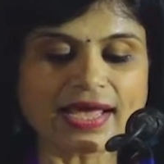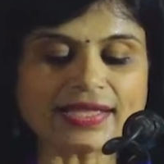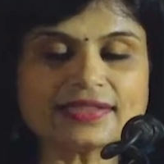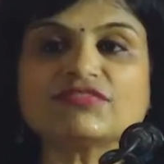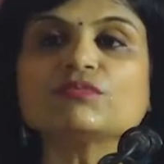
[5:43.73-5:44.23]

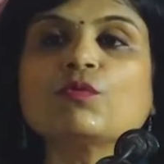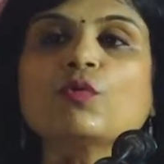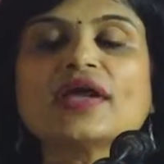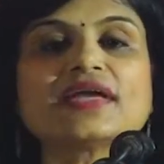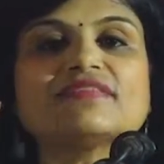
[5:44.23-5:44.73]
And this
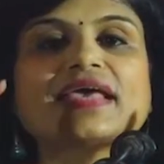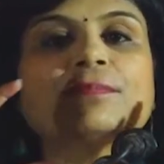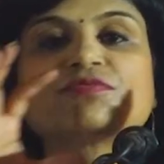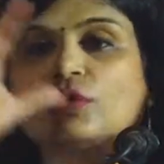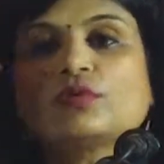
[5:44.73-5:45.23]
movement is
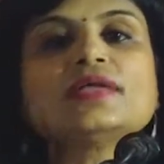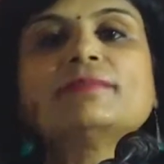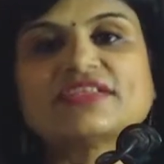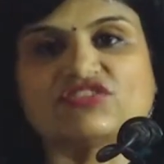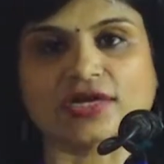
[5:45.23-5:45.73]
absolutely
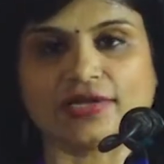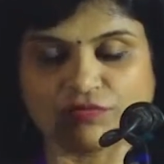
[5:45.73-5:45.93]
magical.